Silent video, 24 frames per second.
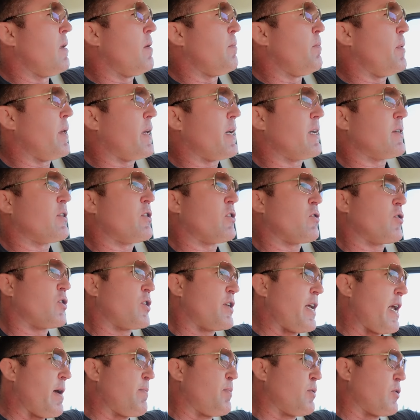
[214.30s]
because their
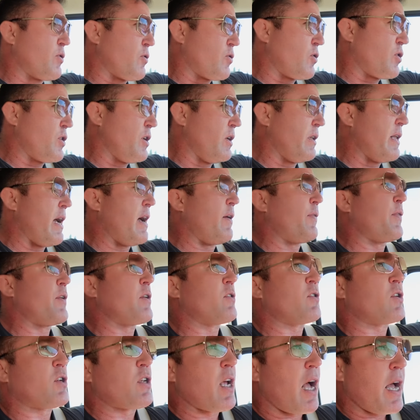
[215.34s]
samples are still out. Their
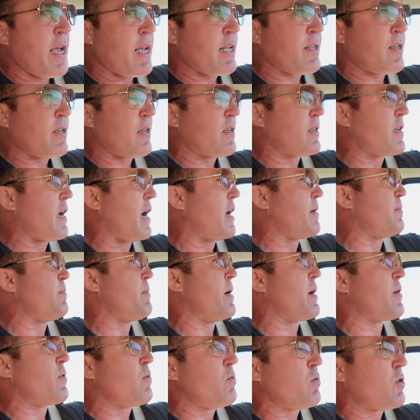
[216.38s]
science has gotten
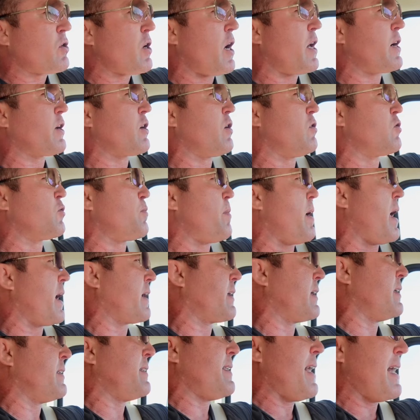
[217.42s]
better. USADA goes
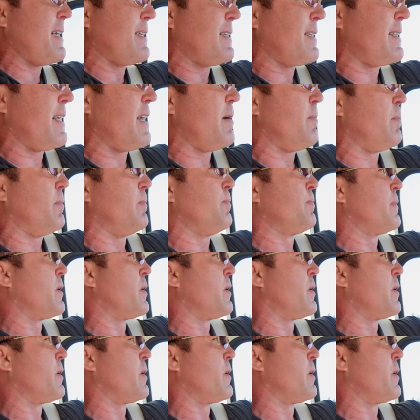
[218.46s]
back and tests them.